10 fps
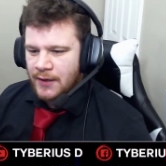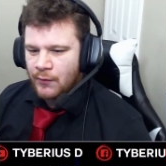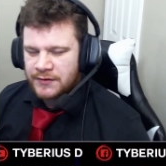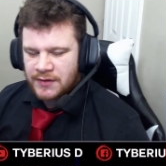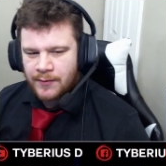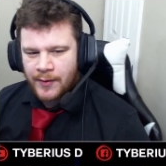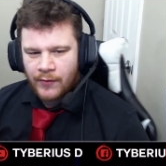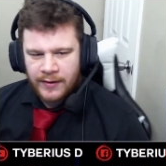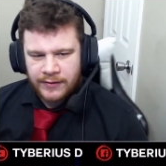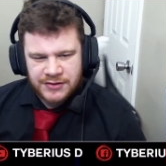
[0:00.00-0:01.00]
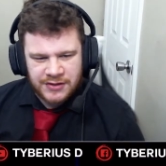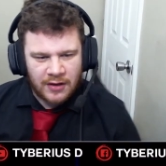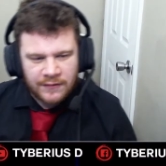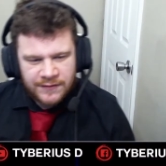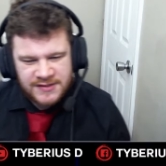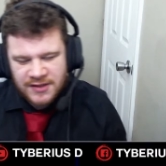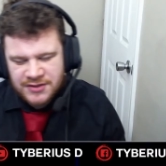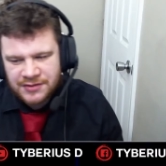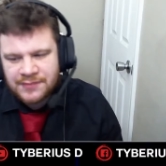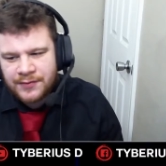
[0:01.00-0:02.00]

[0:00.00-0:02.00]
We'll talk about why in the geography section,